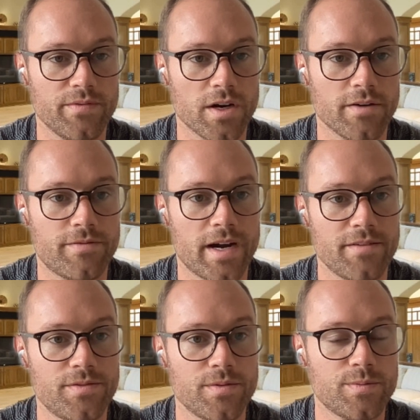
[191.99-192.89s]
So we've
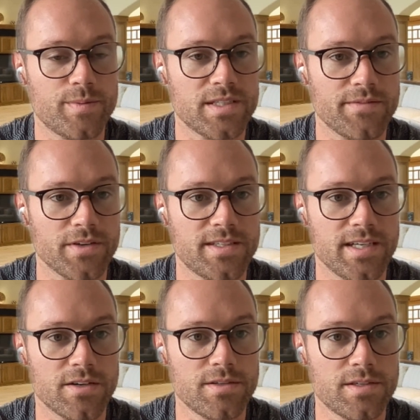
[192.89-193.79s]
got 5
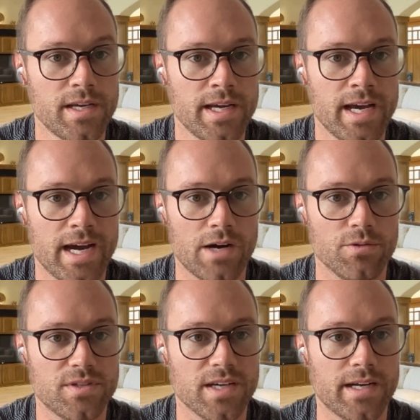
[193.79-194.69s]
specific tiers
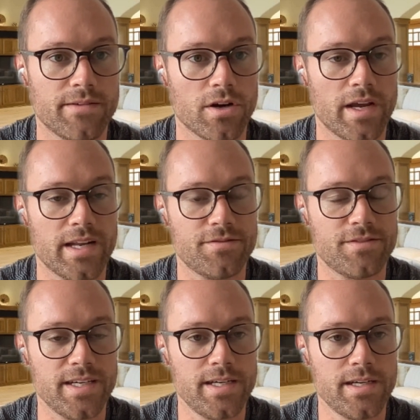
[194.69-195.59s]
outside of our
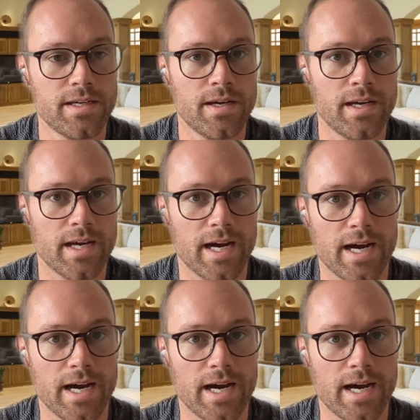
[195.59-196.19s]
NFT,